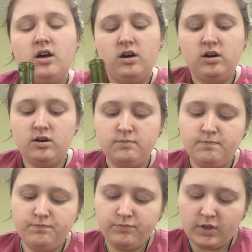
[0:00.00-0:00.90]

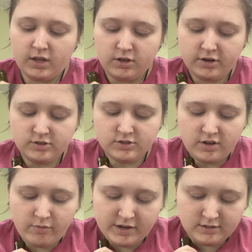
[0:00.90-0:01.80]
And you're just
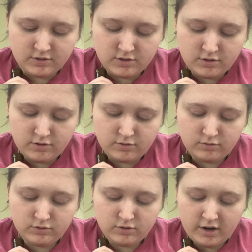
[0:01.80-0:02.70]
going to
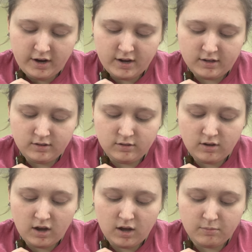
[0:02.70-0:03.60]
start at the
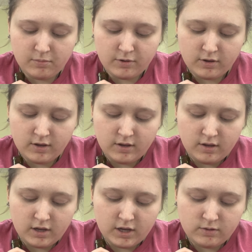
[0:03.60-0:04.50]
top
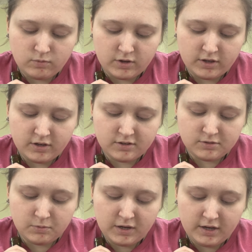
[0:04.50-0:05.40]
and work your
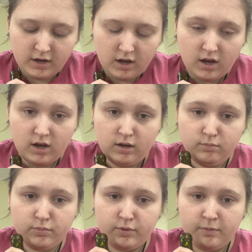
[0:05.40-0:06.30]
way up.